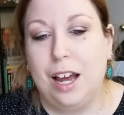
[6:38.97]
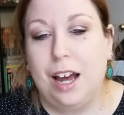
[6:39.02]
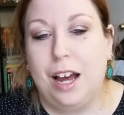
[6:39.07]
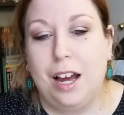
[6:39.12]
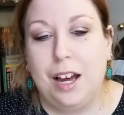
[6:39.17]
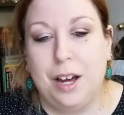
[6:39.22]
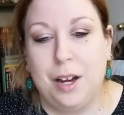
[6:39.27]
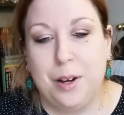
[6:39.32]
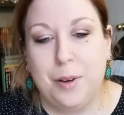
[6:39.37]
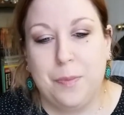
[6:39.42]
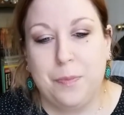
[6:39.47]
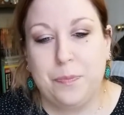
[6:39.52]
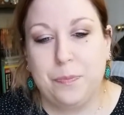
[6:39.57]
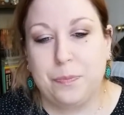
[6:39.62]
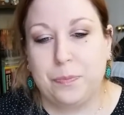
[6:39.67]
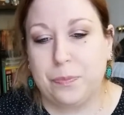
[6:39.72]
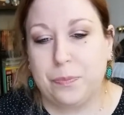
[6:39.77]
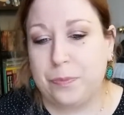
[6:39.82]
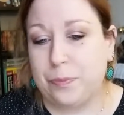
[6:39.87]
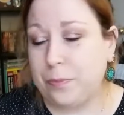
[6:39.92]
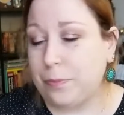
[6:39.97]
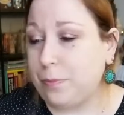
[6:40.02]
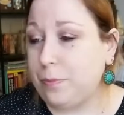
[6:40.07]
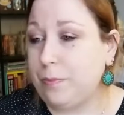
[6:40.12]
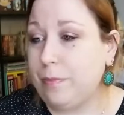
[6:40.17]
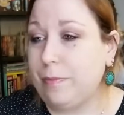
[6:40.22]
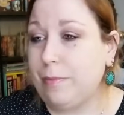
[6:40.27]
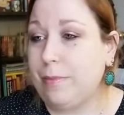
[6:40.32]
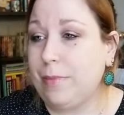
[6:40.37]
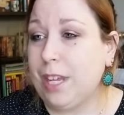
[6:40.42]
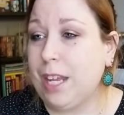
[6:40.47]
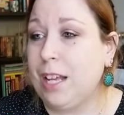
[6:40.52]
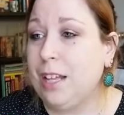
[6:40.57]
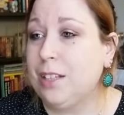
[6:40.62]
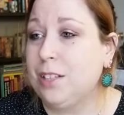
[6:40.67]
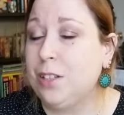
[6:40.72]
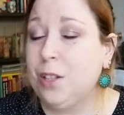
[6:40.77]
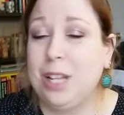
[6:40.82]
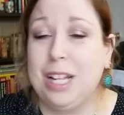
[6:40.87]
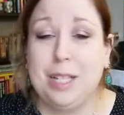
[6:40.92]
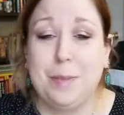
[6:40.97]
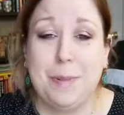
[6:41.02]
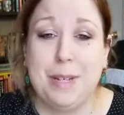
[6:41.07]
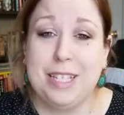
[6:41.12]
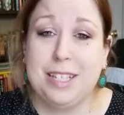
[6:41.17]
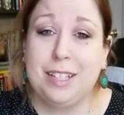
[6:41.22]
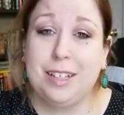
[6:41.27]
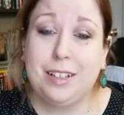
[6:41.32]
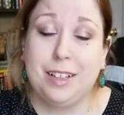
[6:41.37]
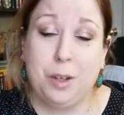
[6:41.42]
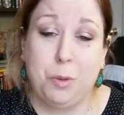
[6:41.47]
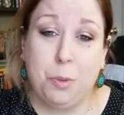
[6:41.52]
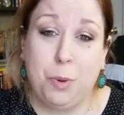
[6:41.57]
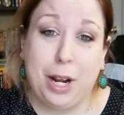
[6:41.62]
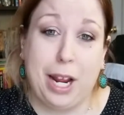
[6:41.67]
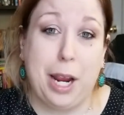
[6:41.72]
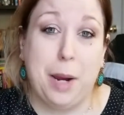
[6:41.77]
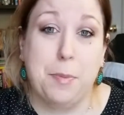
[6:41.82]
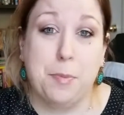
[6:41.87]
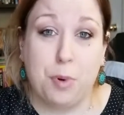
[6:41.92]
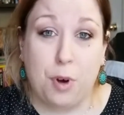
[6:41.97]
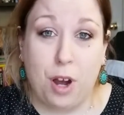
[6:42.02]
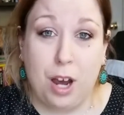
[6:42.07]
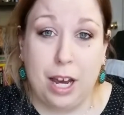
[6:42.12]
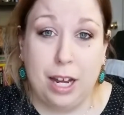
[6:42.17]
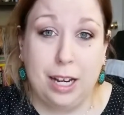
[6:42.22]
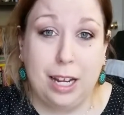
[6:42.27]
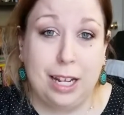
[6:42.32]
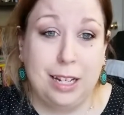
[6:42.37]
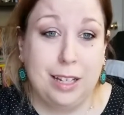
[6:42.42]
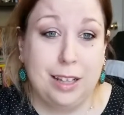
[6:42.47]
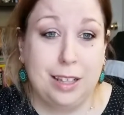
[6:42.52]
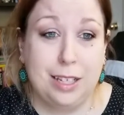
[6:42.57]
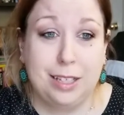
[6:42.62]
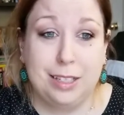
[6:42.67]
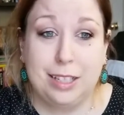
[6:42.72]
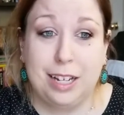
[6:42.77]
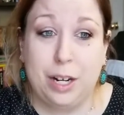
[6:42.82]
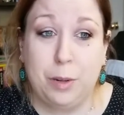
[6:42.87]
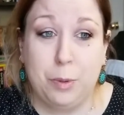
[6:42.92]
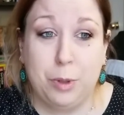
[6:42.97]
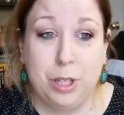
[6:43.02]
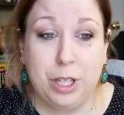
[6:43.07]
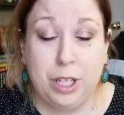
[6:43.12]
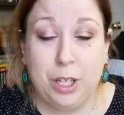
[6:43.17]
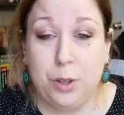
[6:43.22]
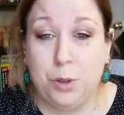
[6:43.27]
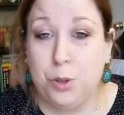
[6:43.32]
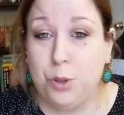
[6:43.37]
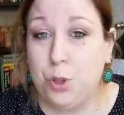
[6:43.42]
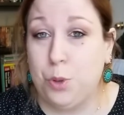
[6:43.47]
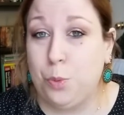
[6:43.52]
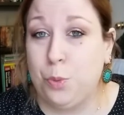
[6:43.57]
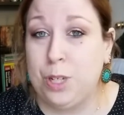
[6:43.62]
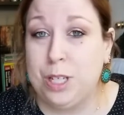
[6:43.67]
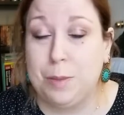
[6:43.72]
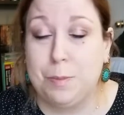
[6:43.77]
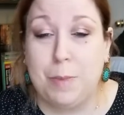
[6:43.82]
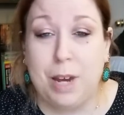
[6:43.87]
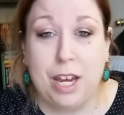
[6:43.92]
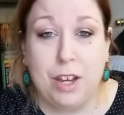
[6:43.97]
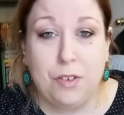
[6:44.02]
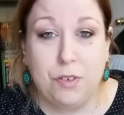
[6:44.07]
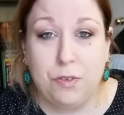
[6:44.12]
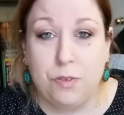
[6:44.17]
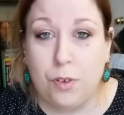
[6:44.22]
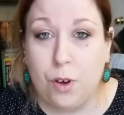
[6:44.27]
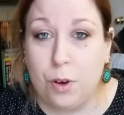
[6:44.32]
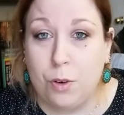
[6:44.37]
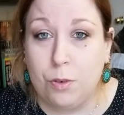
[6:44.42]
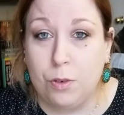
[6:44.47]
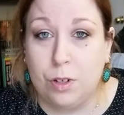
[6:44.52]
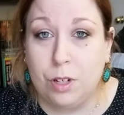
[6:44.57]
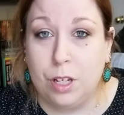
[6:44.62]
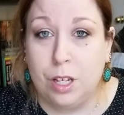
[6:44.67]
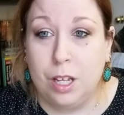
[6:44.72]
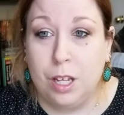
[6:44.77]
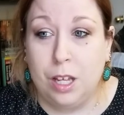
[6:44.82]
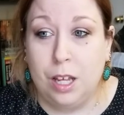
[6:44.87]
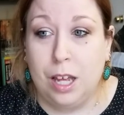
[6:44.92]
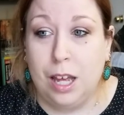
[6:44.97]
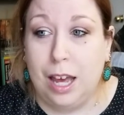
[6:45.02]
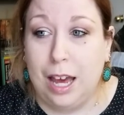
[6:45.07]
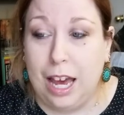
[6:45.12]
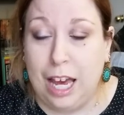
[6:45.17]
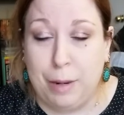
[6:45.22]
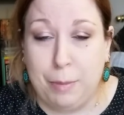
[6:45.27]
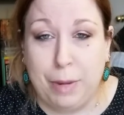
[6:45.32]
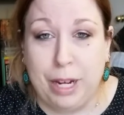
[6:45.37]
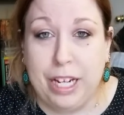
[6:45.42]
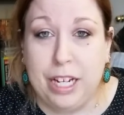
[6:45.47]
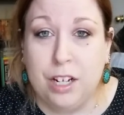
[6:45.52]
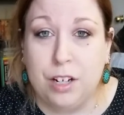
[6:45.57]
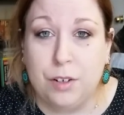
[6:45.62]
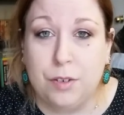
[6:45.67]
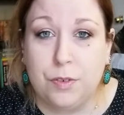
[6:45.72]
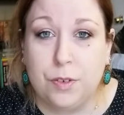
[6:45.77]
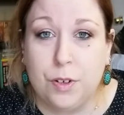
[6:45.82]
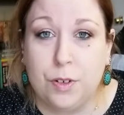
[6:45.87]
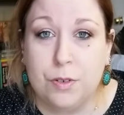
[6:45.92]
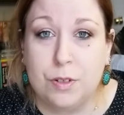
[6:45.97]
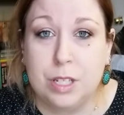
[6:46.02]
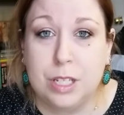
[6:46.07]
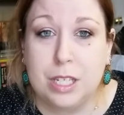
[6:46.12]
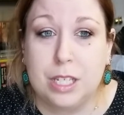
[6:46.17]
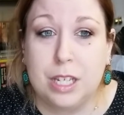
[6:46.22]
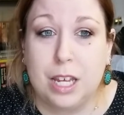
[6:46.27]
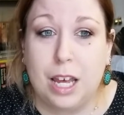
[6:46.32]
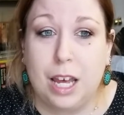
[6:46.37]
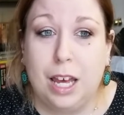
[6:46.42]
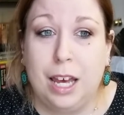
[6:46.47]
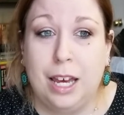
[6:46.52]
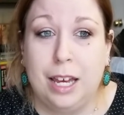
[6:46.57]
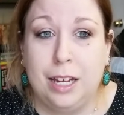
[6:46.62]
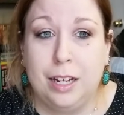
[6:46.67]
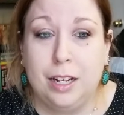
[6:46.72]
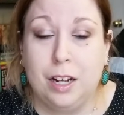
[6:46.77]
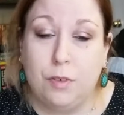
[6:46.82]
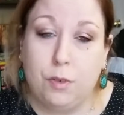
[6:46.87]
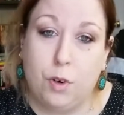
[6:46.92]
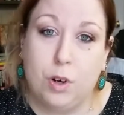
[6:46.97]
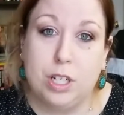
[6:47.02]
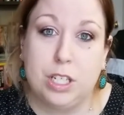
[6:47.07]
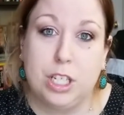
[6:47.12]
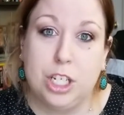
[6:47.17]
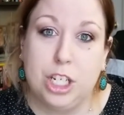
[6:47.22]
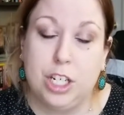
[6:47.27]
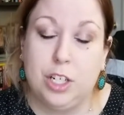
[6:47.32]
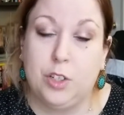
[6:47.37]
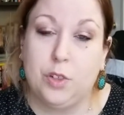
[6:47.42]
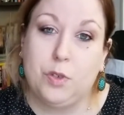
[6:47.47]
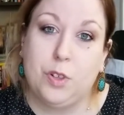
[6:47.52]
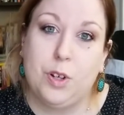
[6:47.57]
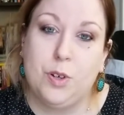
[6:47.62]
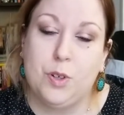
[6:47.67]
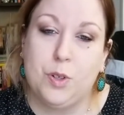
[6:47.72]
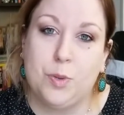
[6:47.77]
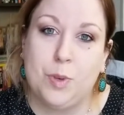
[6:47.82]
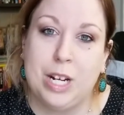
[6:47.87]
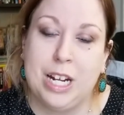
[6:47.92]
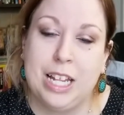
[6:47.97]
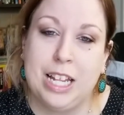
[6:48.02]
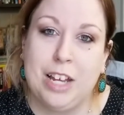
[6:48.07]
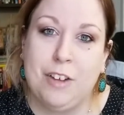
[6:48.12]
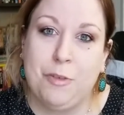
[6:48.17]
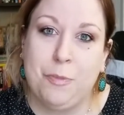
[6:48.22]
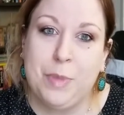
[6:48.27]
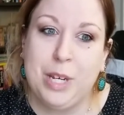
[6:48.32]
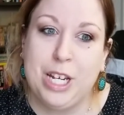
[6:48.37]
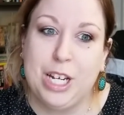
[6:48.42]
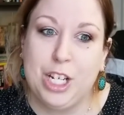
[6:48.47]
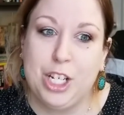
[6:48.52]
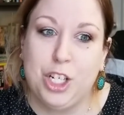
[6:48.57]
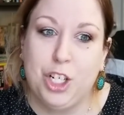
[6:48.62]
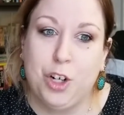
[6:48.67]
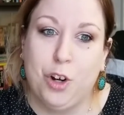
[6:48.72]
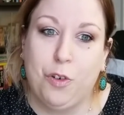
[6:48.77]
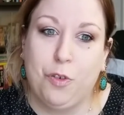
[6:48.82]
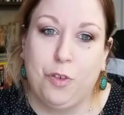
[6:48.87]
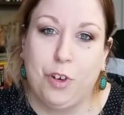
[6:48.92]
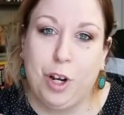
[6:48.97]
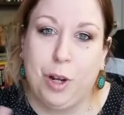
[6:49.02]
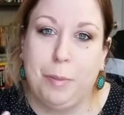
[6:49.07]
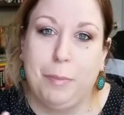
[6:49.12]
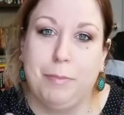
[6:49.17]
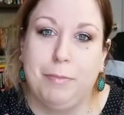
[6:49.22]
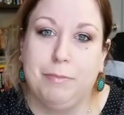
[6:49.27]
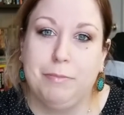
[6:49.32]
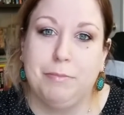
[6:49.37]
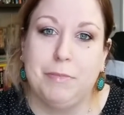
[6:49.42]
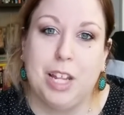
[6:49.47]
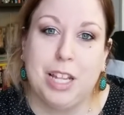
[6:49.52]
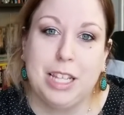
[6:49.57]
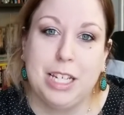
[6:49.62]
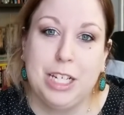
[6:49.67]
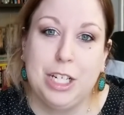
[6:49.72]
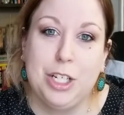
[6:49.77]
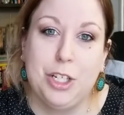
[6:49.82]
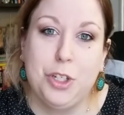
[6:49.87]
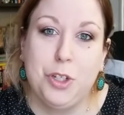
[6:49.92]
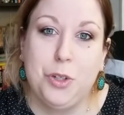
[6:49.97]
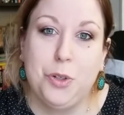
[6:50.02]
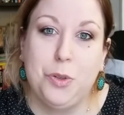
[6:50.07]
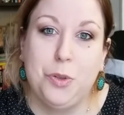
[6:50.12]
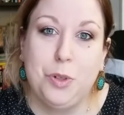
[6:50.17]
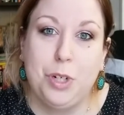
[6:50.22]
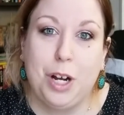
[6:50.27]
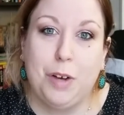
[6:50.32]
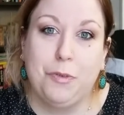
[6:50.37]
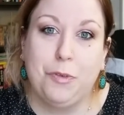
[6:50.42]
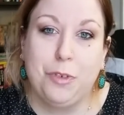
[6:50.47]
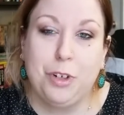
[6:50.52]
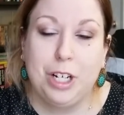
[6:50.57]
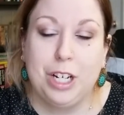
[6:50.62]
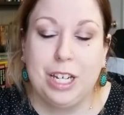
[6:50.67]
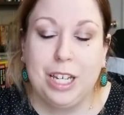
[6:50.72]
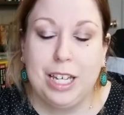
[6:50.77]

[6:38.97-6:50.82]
So that's basically what I brought, and the things that I really used was my phone and my earphones, and of course the change of clothes when I left, because you go from nothing to comfort.